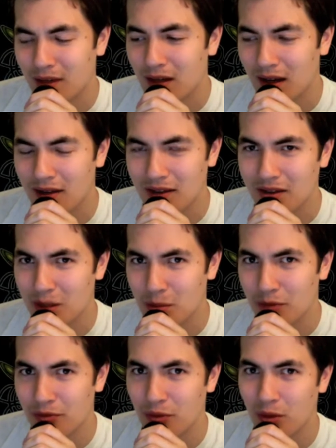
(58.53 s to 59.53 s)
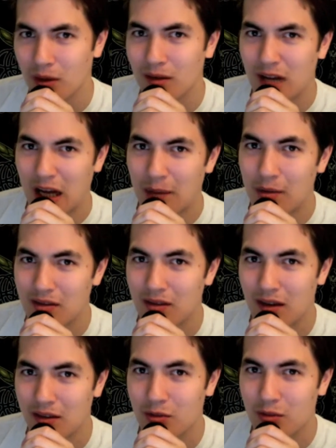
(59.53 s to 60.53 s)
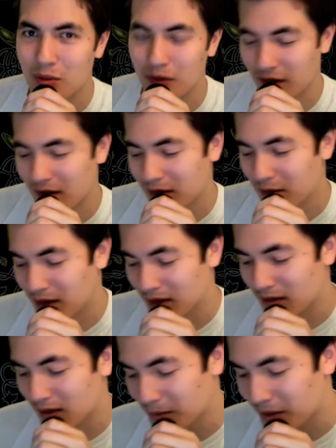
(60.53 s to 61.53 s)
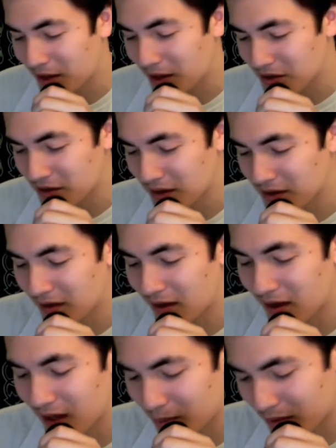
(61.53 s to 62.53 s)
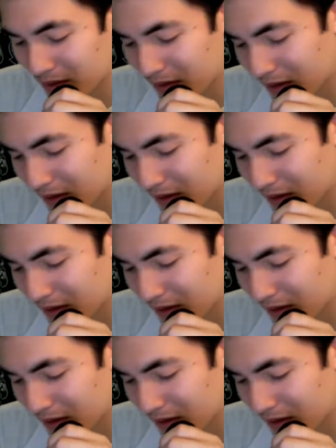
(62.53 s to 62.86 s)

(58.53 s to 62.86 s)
as I said before, common sense will tell you that the Armenian Genocide happened.